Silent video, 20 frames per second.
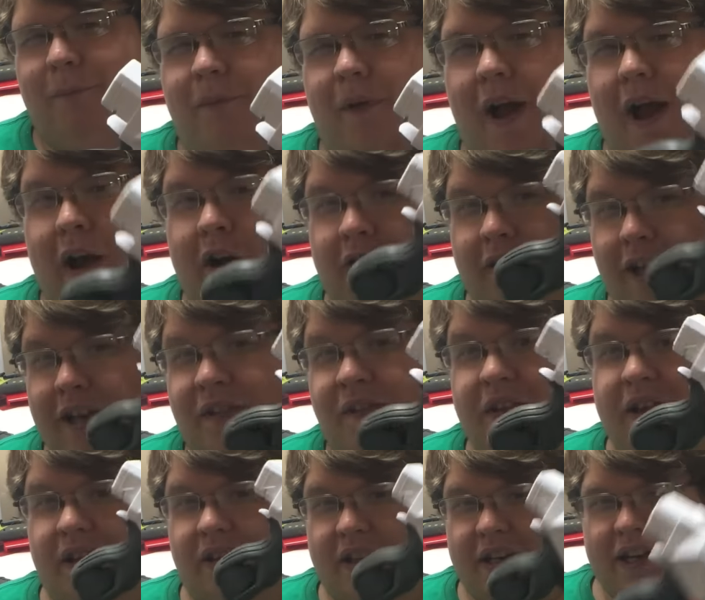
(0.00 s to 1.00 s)
fire like
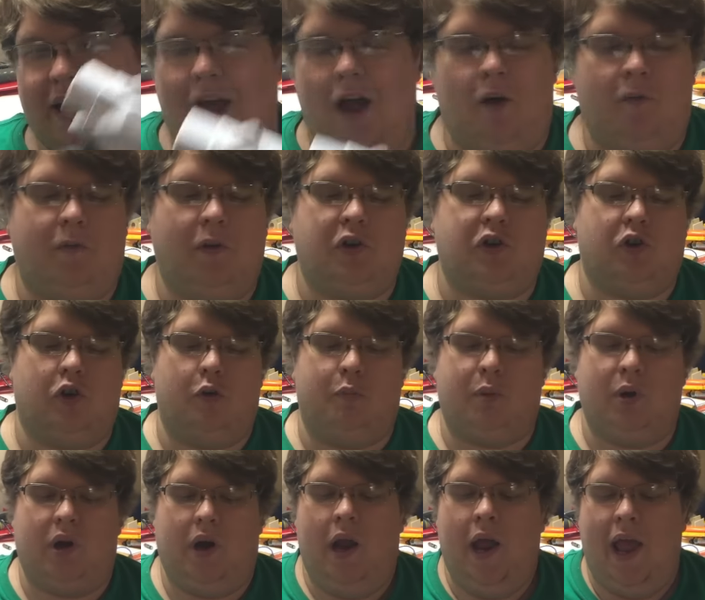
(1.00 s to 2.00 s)
the Elite Alpha
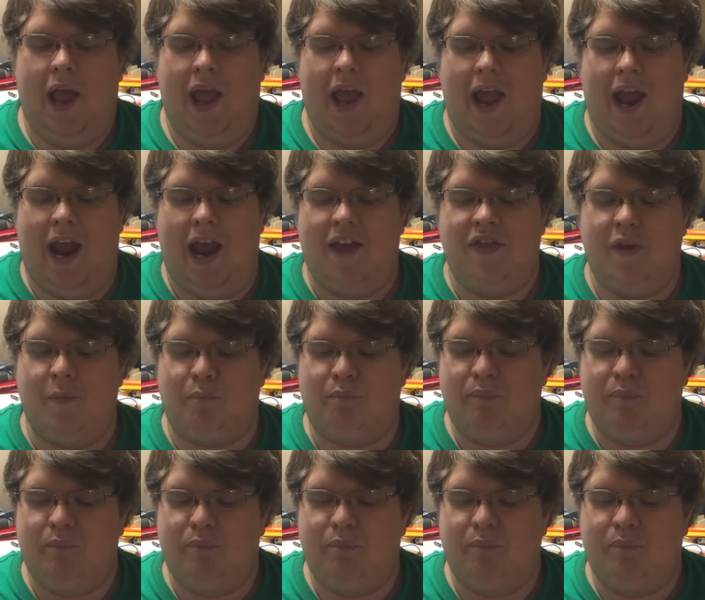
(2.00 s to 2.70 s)
Trooper. And the